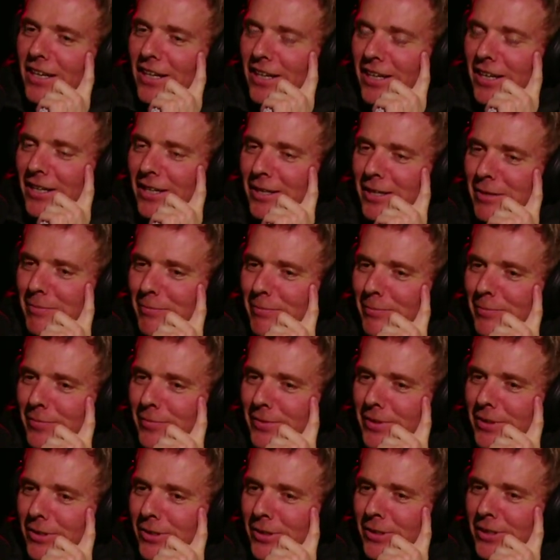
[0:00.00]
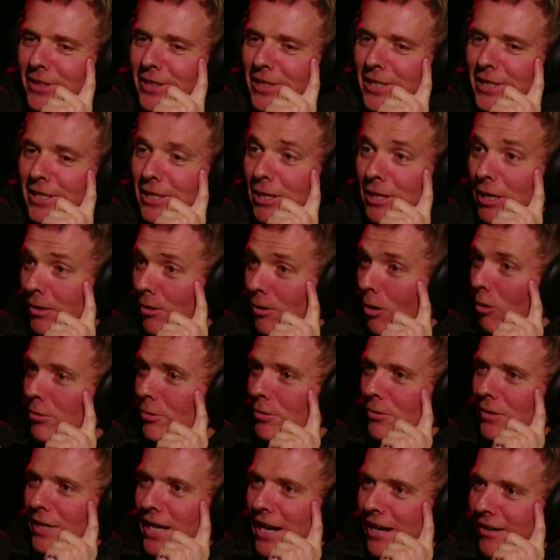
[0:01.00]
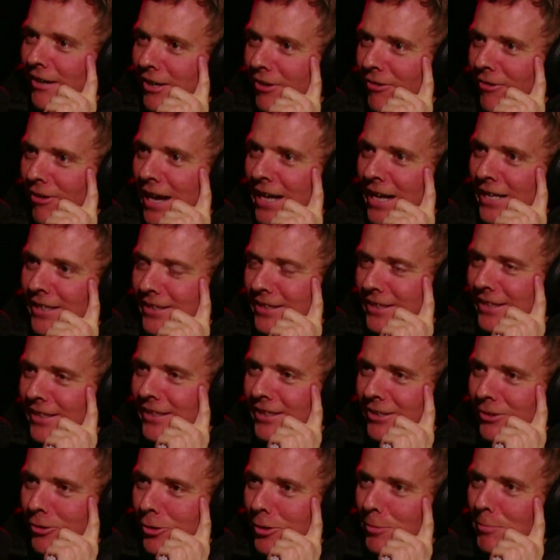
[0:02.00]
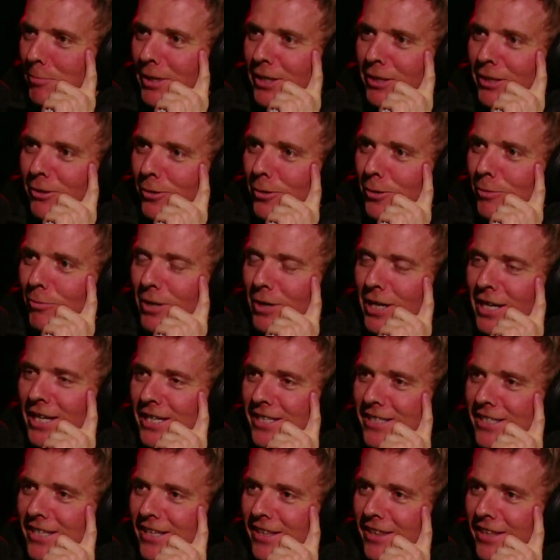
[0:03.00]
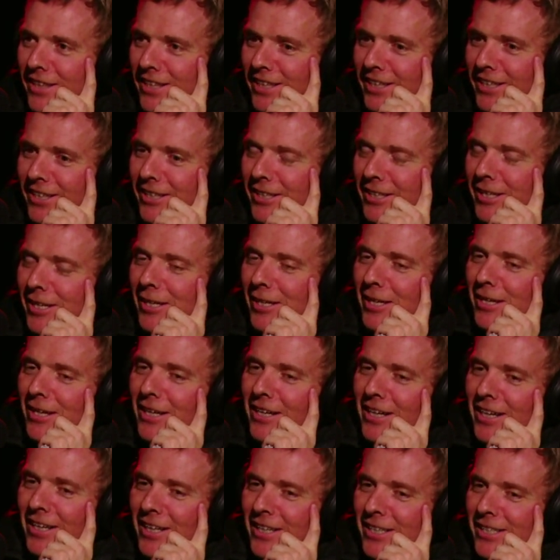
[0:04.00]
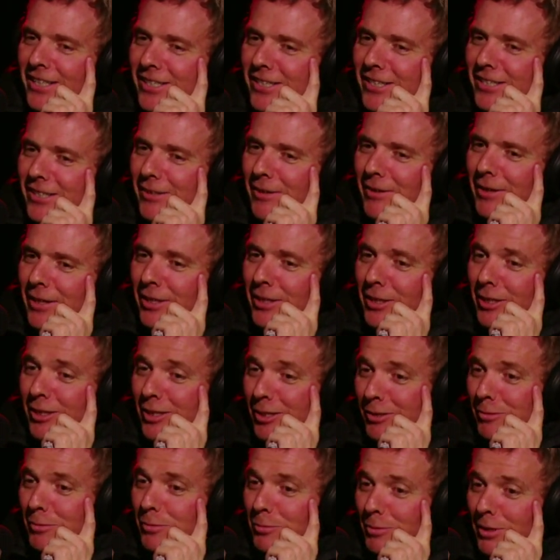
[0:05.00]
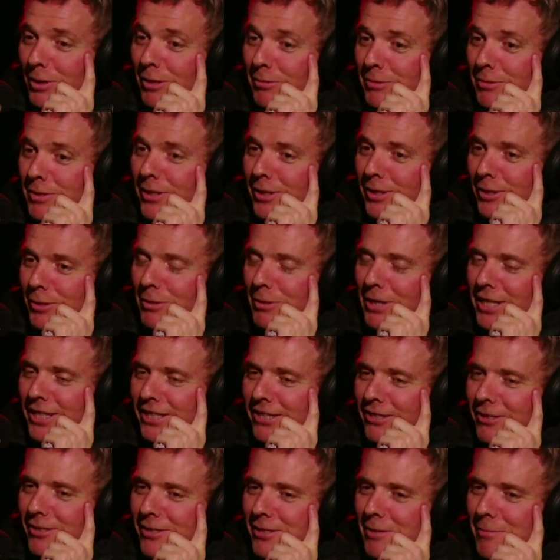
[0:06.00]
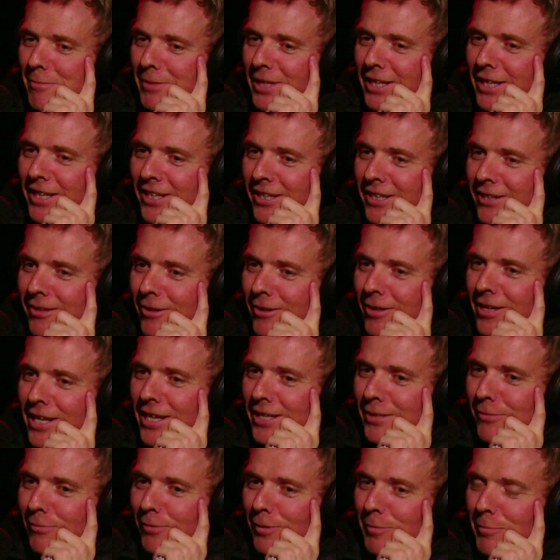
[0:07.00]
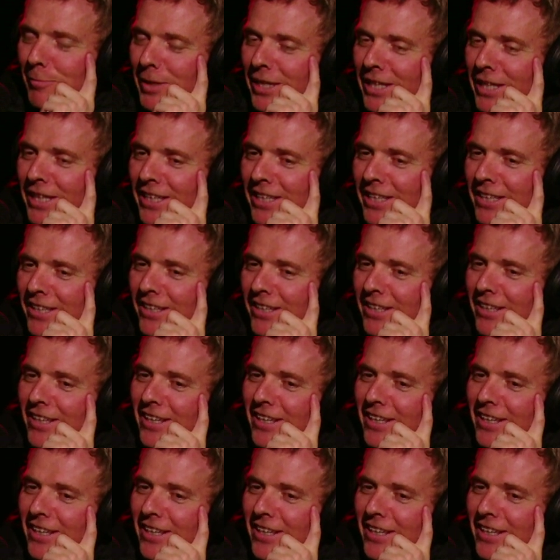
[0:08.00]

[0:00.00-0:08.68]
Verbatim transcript: Um, or uh, uh also Cary Grant in North by Northwest, I think, and and this was when I was like twenty or something, and I thought that's for me,